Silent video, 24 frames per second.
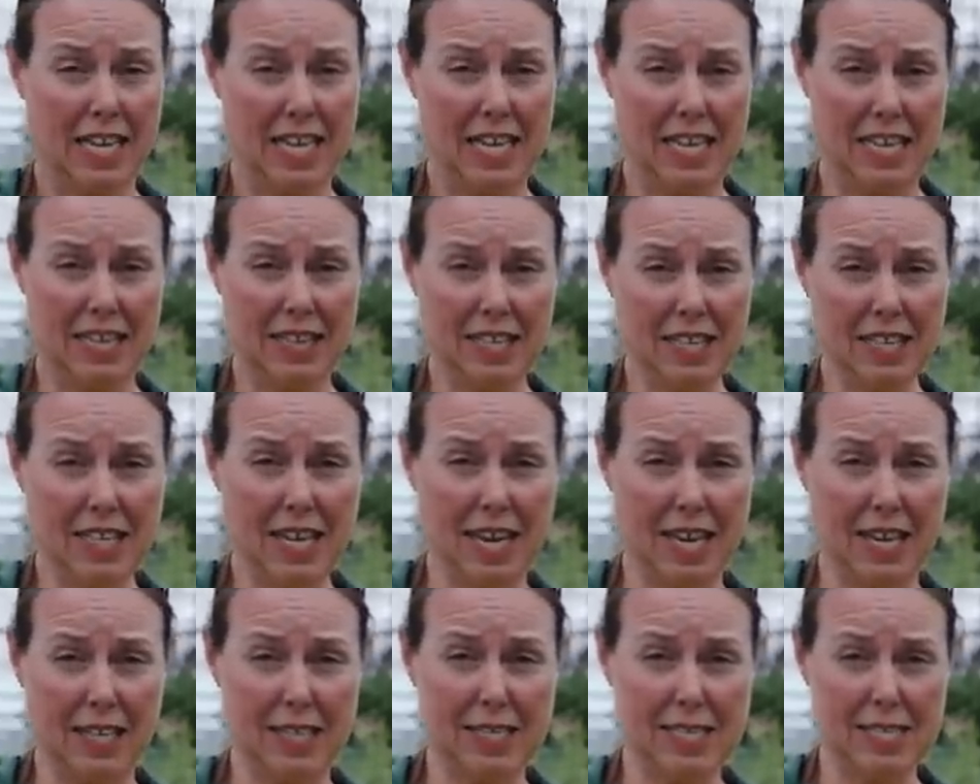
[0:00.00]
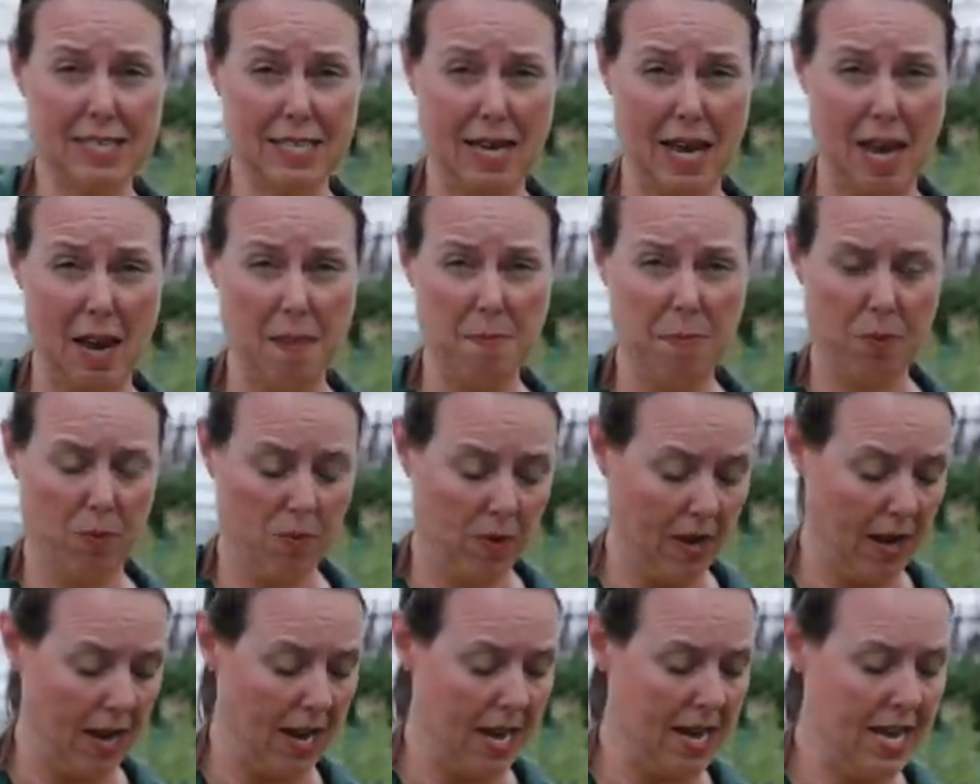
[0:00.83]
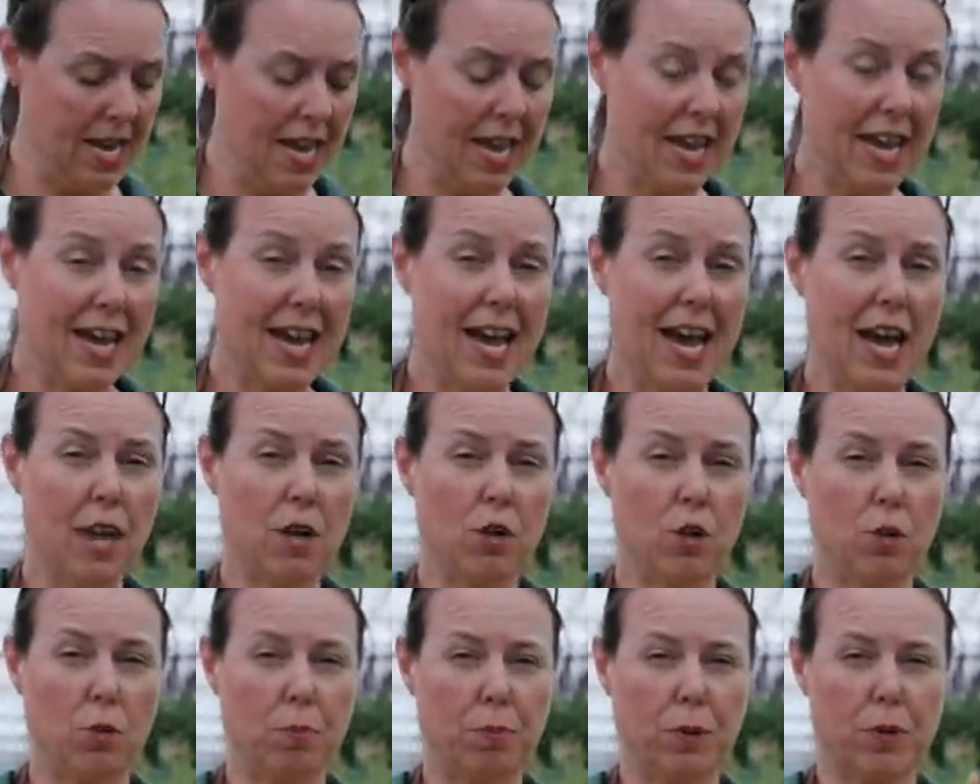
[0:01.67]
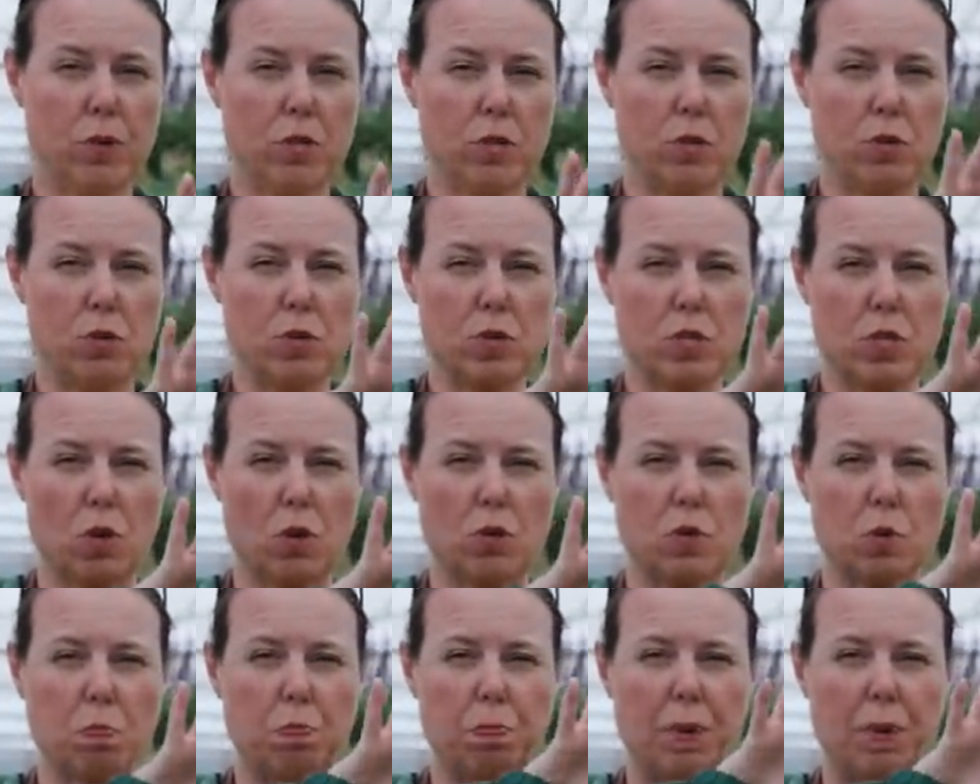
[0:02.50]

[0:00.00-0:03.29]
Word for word: in the landscape, okay? And it'll produce those